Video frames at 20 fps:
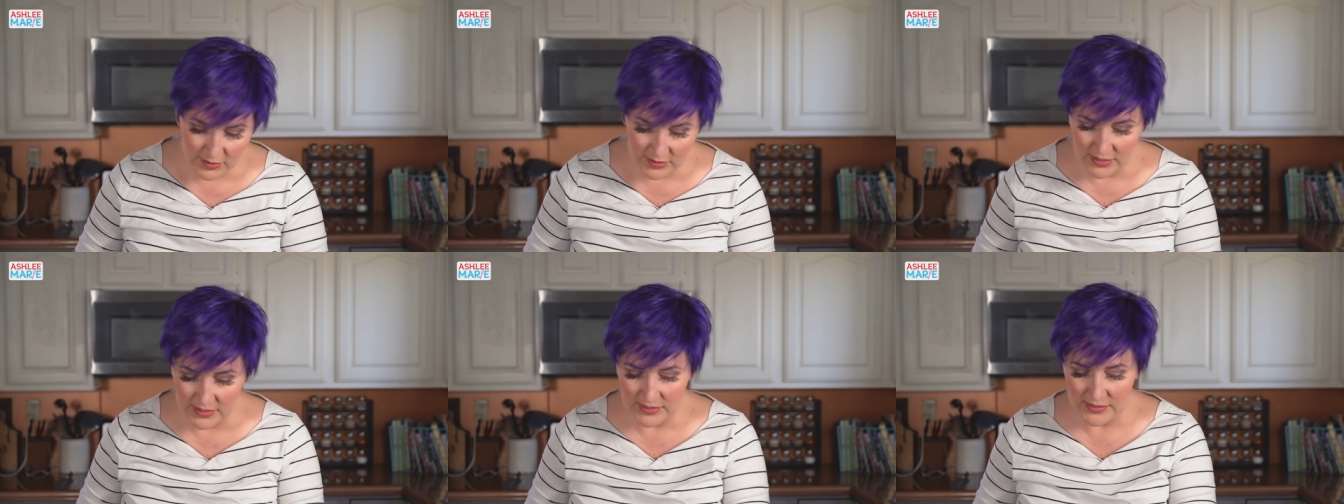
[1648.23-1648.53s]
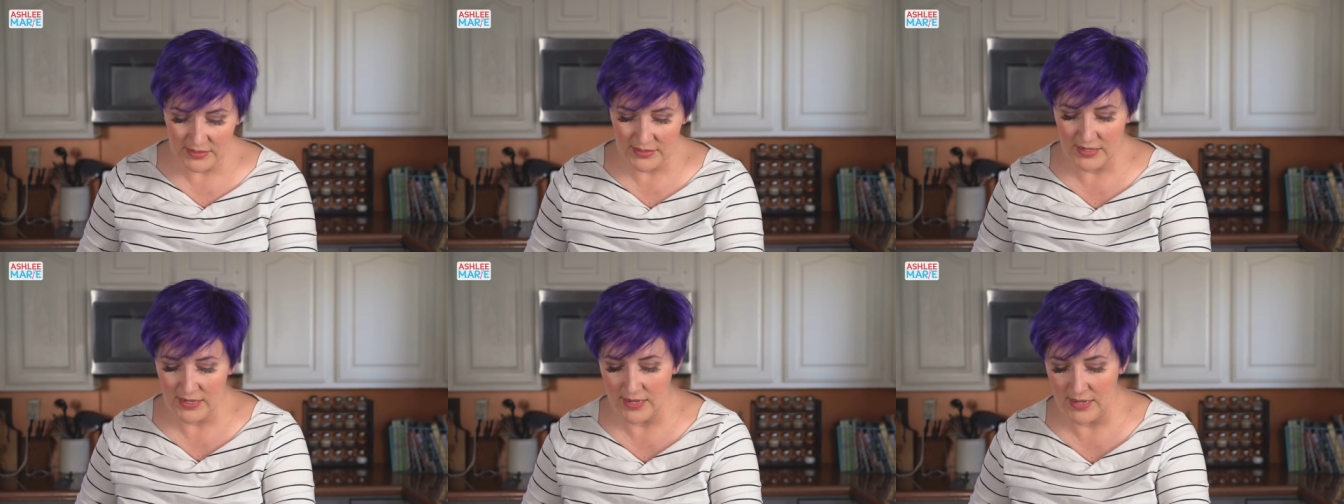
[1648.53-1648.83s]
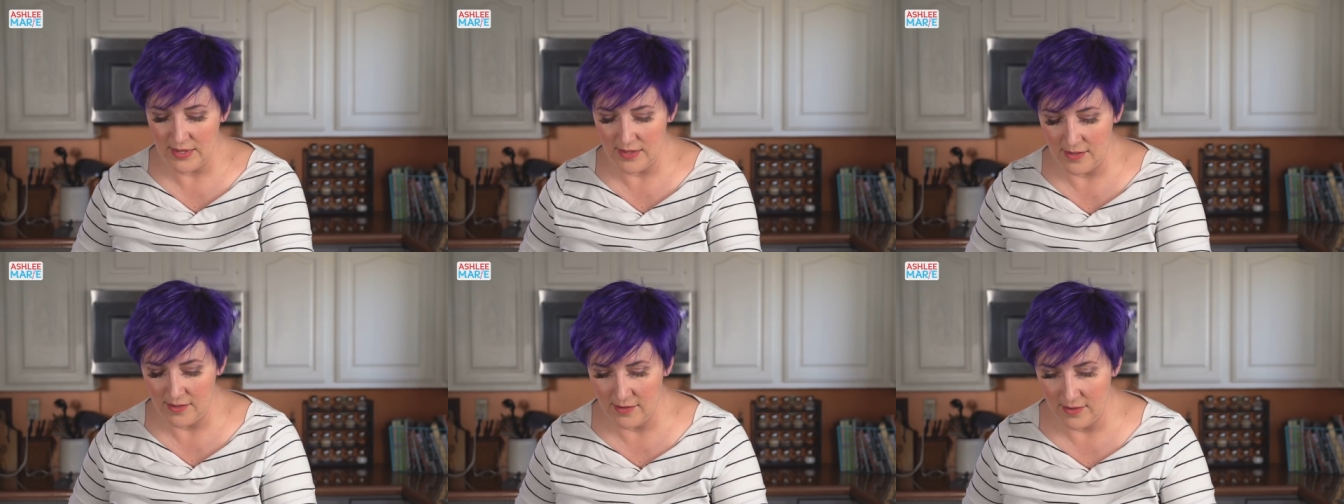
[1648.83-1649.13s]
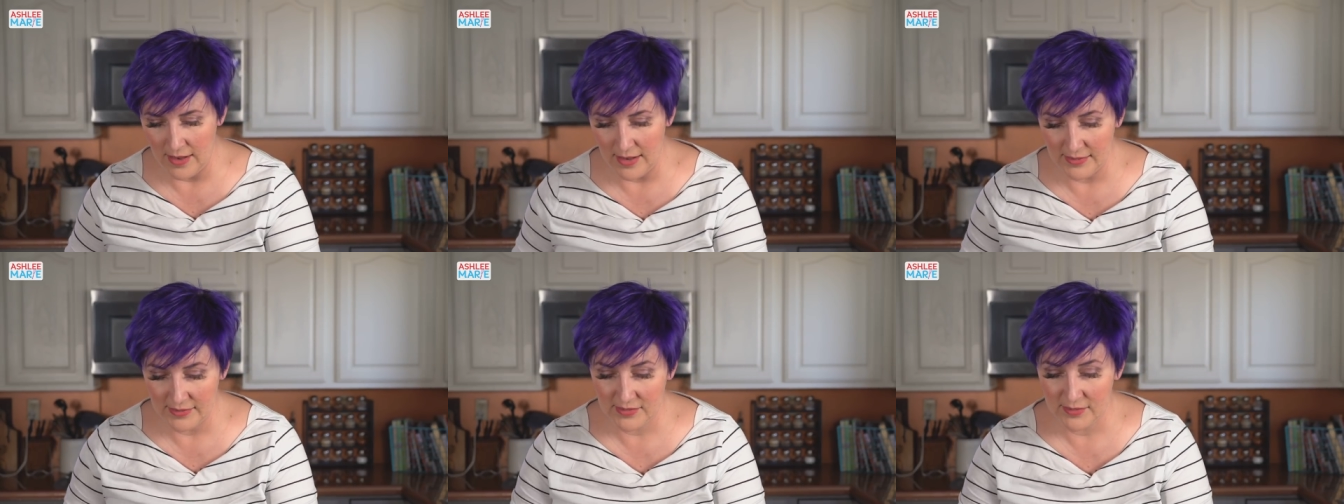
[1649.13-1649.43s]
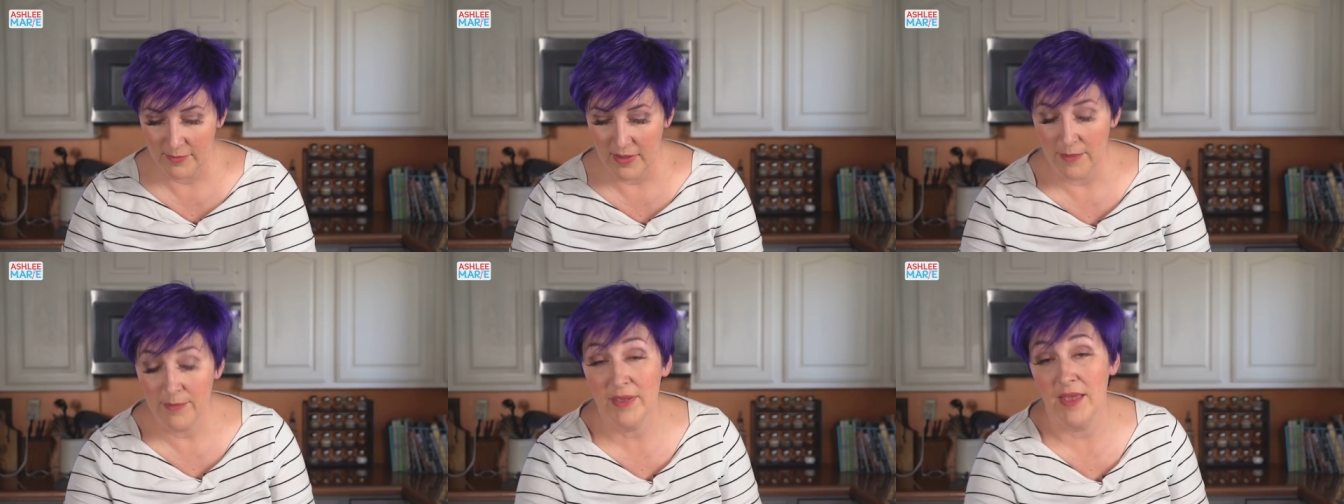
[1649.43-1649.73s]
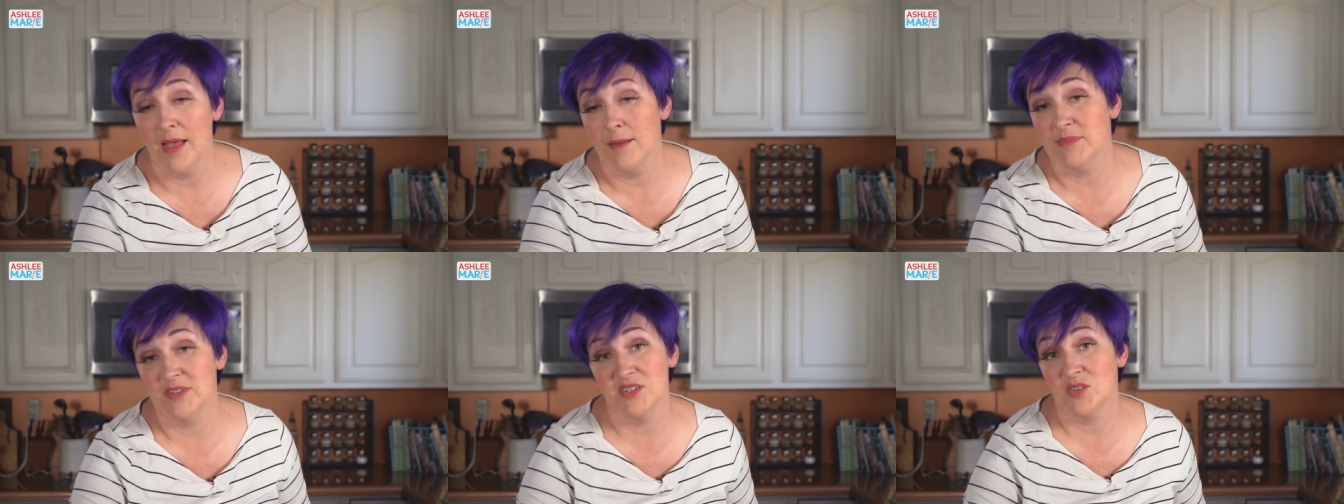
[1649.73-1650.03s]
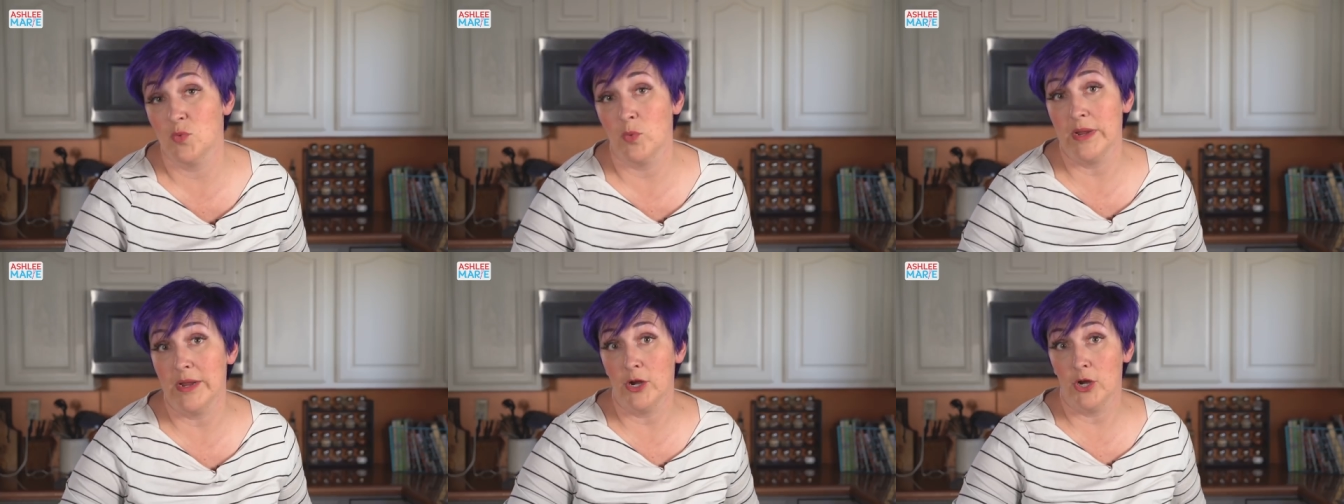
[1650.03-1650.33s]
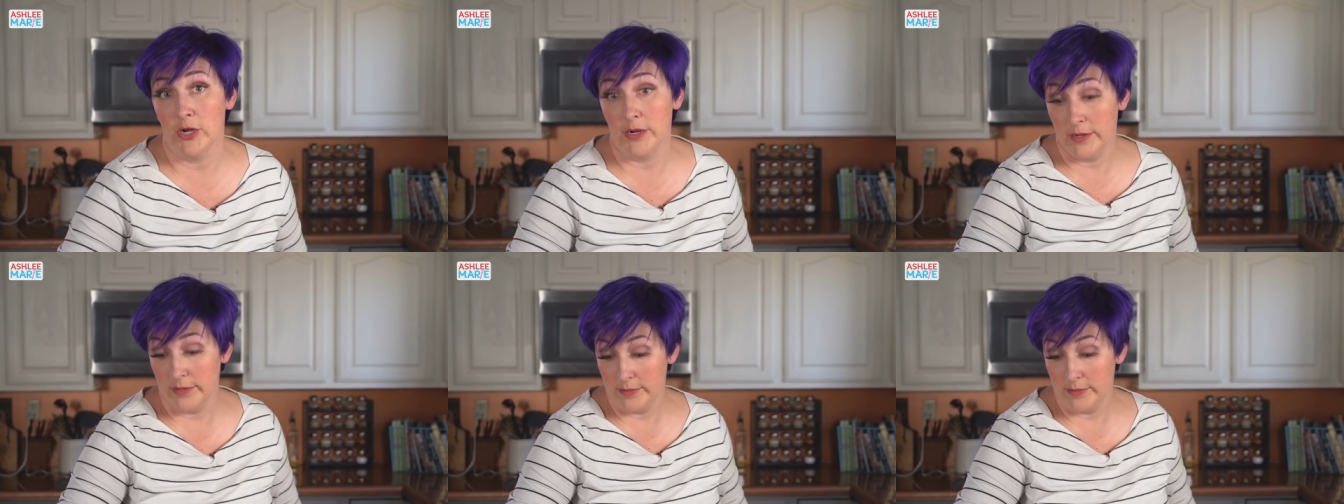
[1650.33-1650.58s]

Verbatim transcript: Lindsay? All right, so maybe I'm just weird.